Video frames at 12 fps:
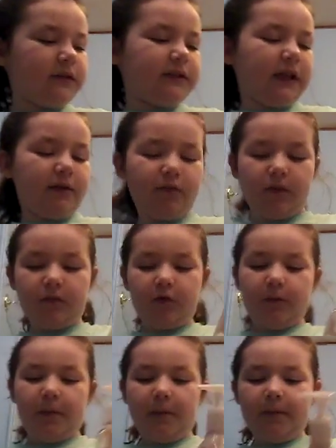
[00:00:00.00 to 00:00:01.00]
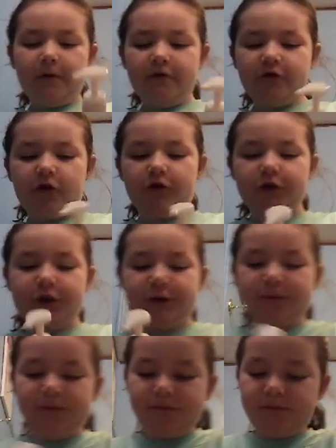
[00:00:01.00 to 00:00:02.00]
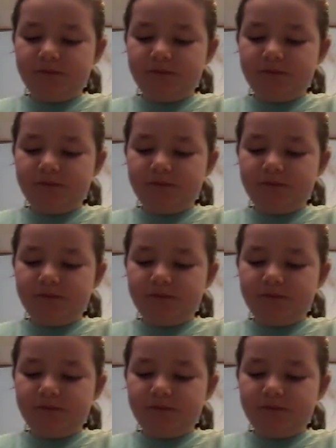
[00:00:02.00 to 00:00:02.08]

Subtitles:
I'll just add 1 more pump of lotion.